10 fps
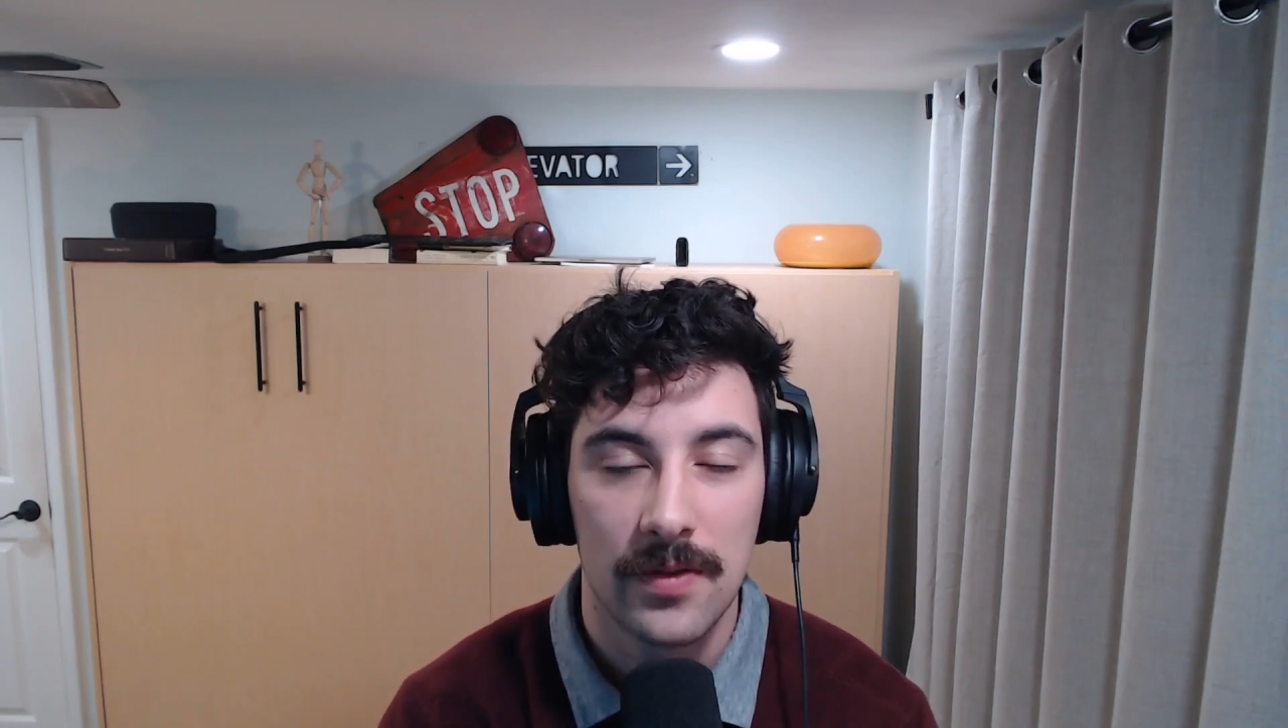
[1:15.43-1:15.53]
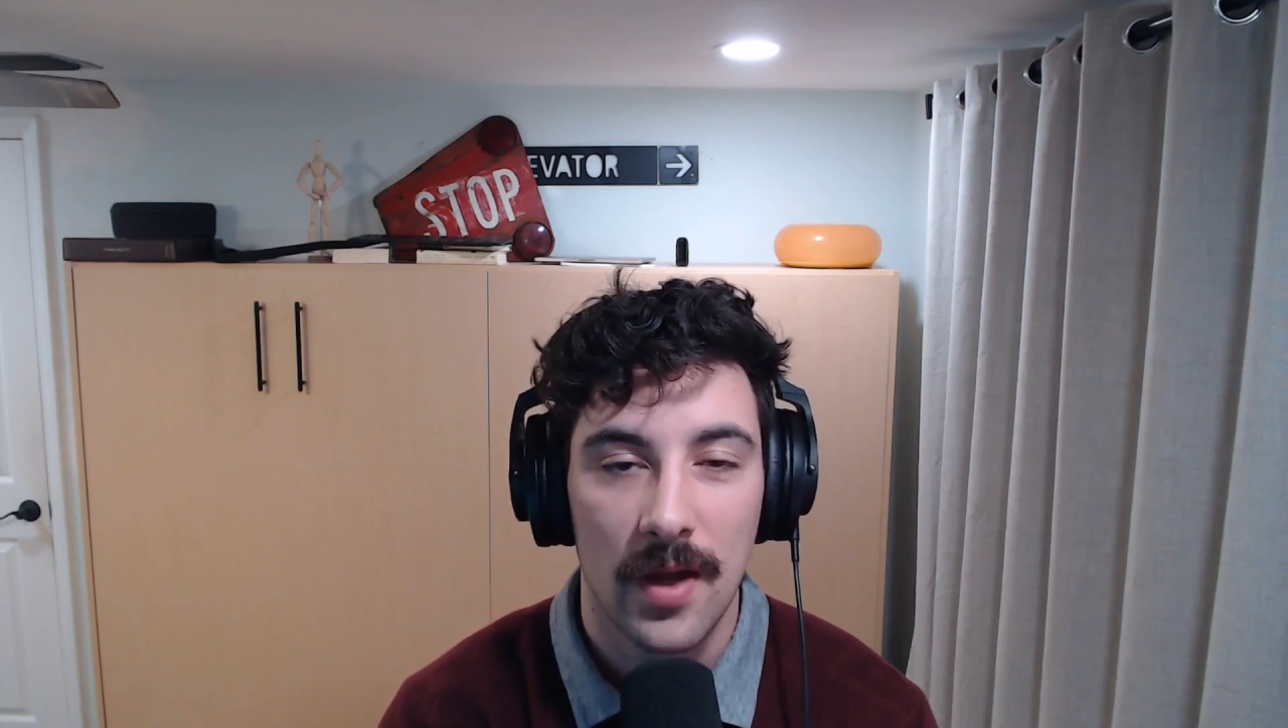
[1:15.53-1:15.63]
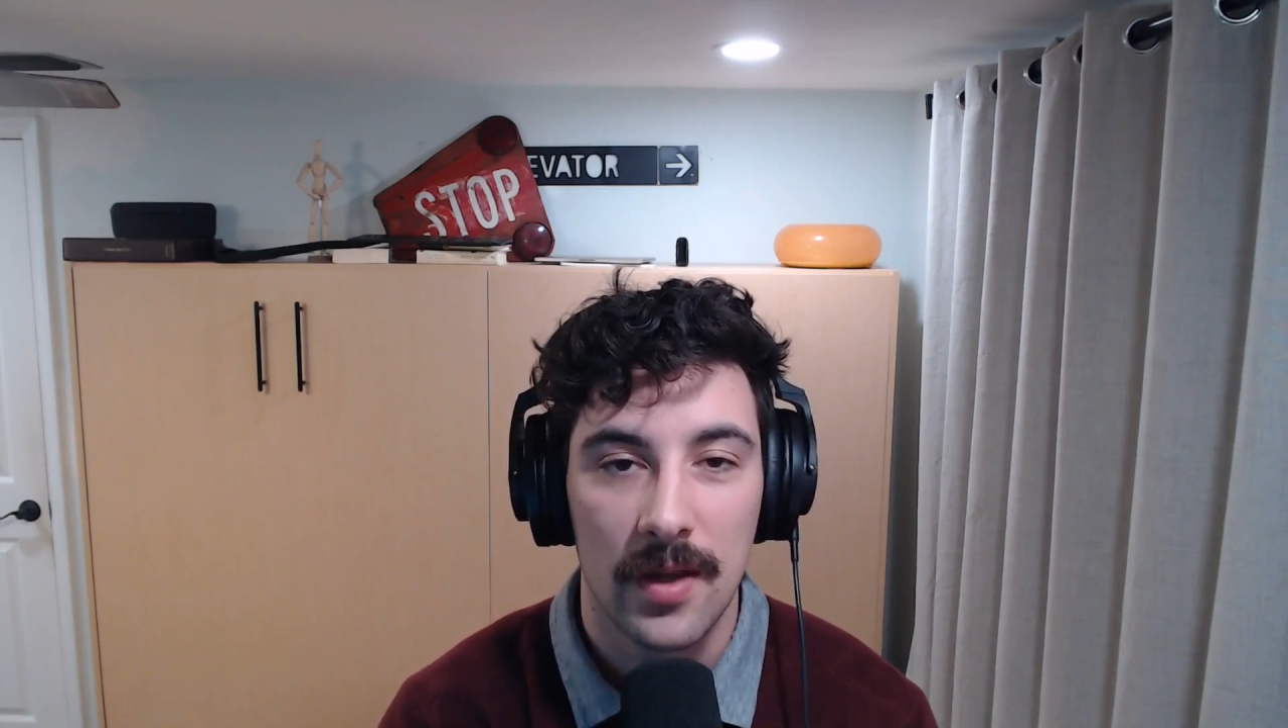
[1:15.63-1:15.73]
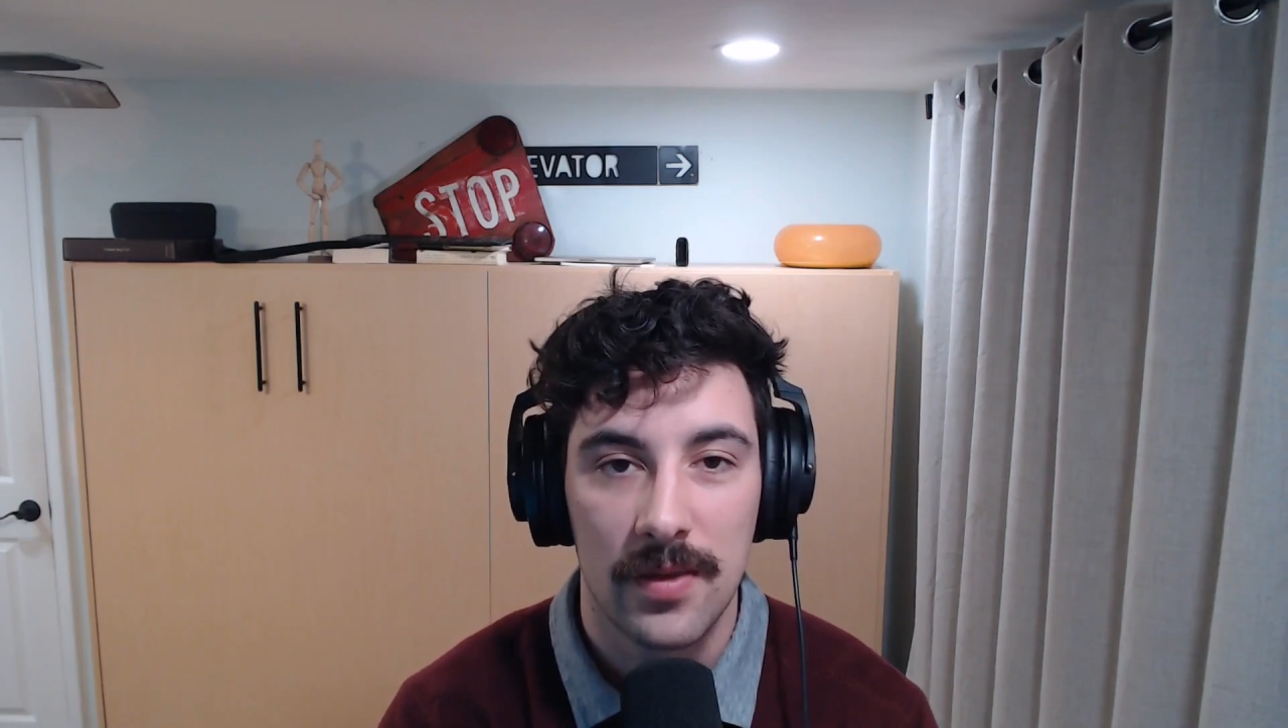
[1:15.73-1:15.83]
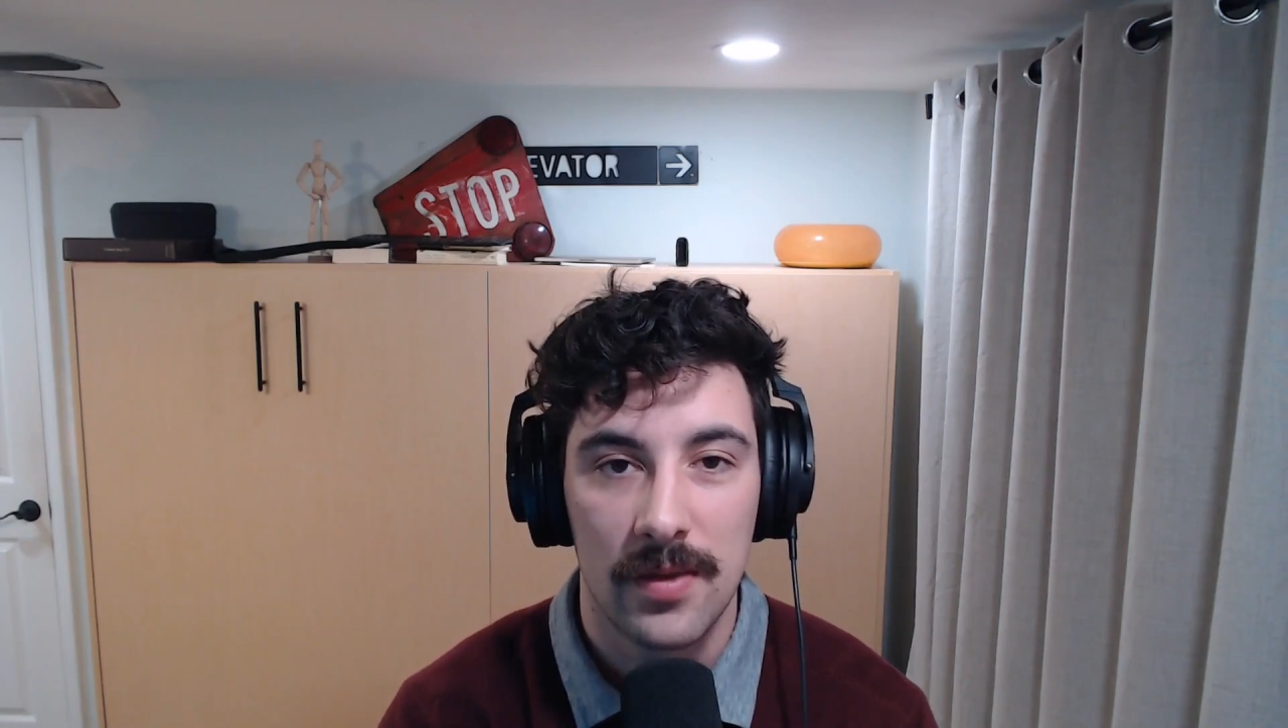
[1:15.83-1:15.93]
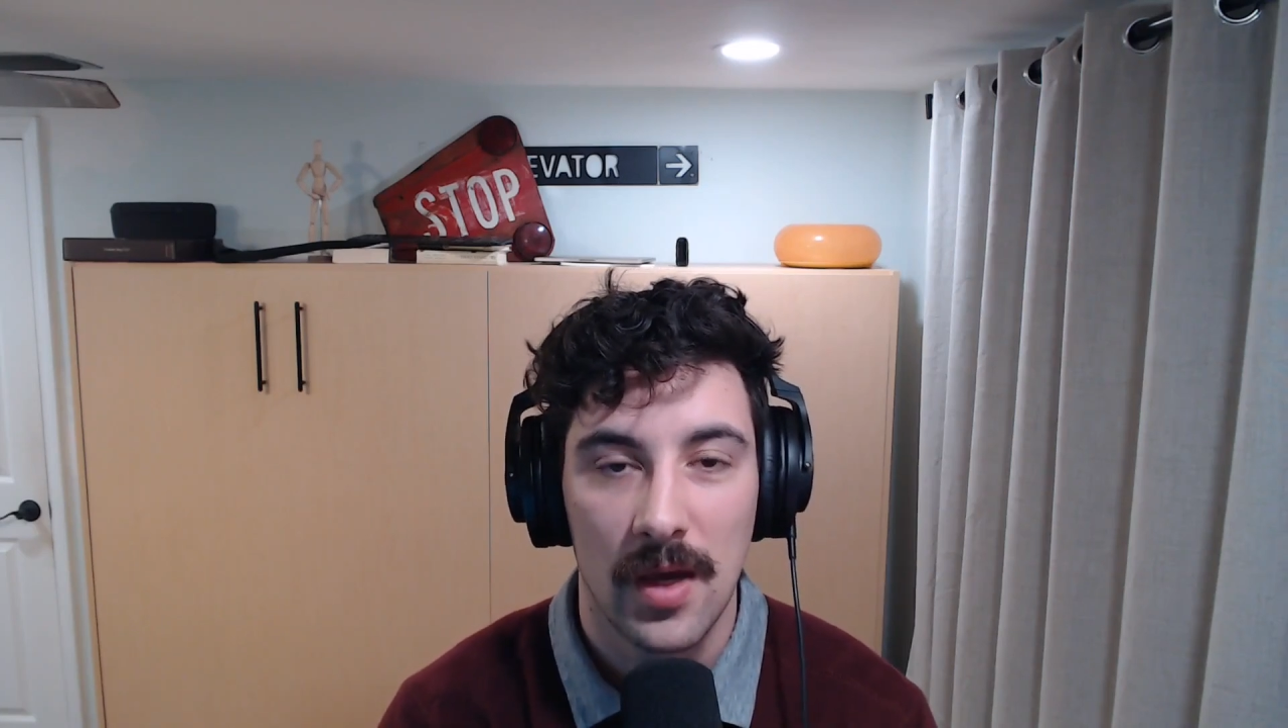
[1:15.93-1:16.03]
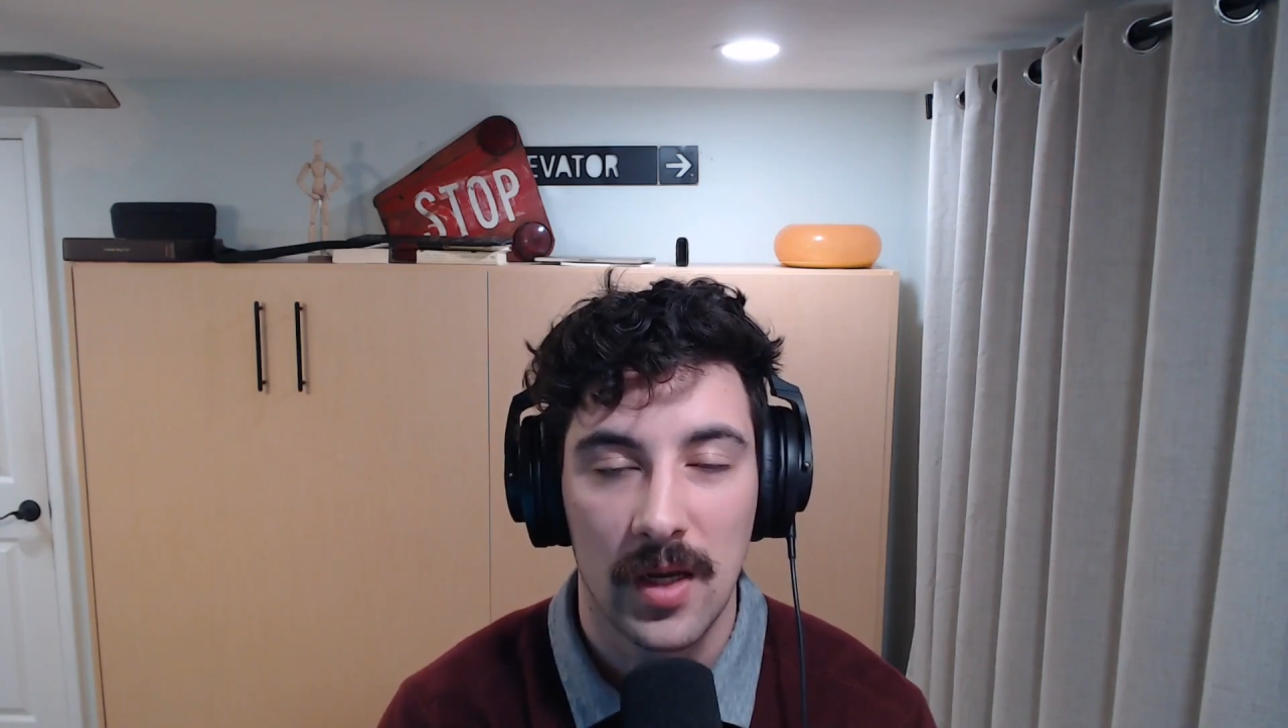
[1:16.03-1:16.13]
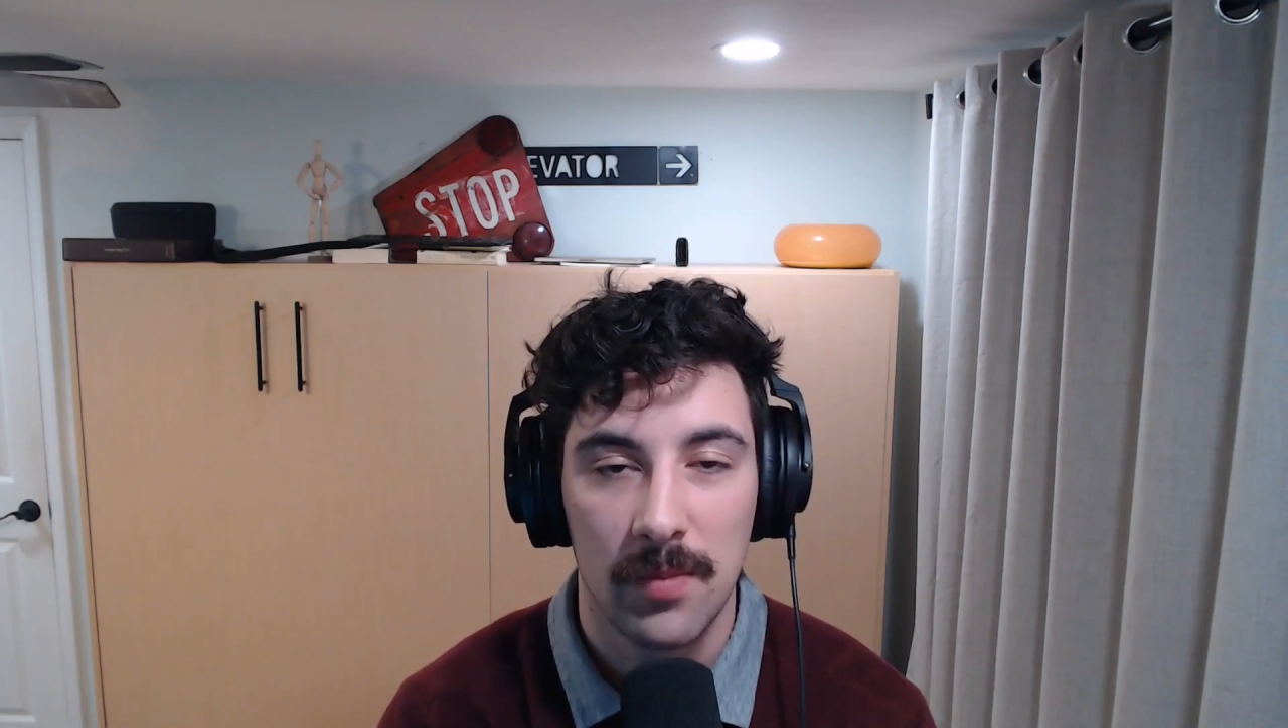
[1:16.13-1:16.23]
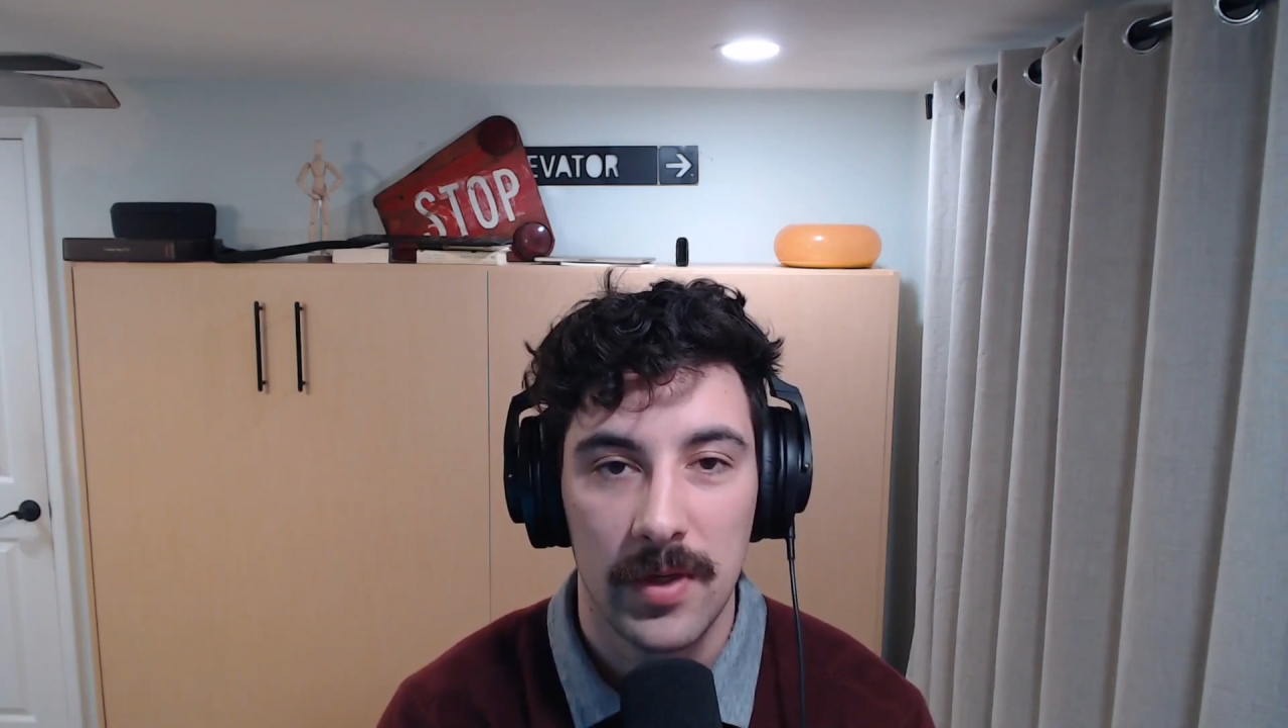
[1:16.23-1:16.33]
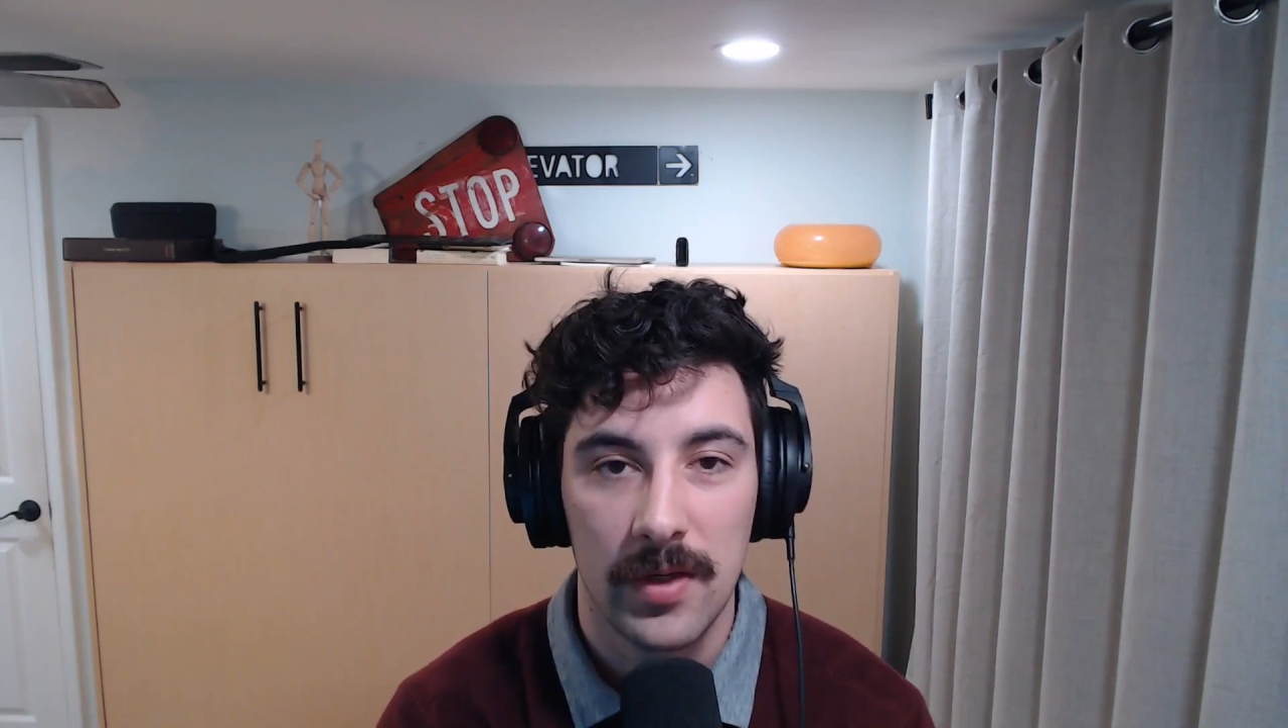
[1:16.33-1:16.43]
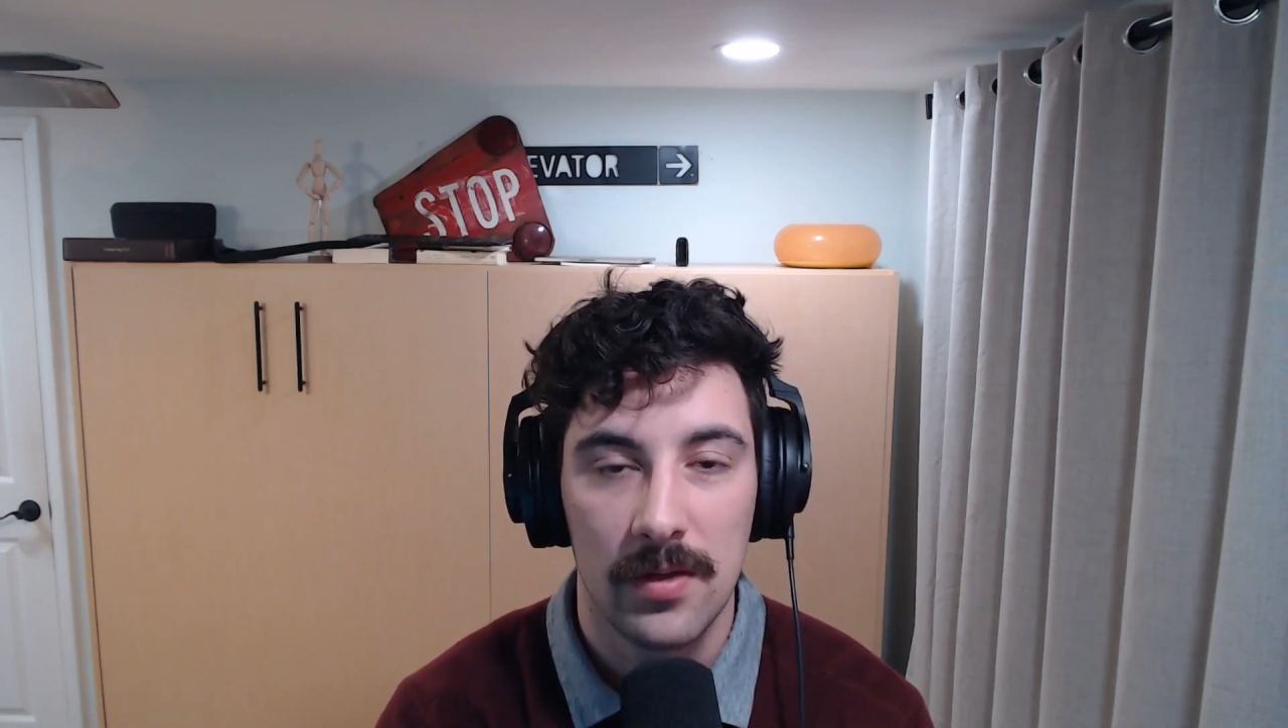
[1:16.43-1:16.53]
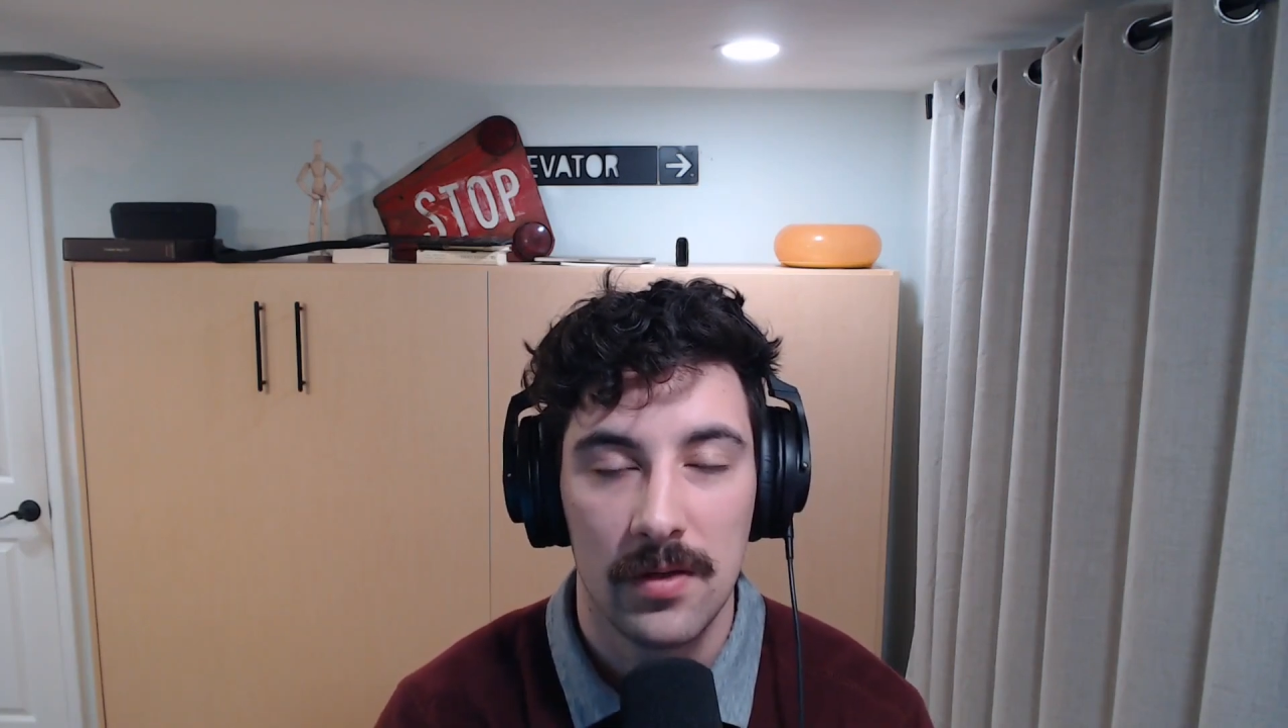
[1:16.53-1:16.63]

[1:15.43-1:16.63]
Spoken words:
that can be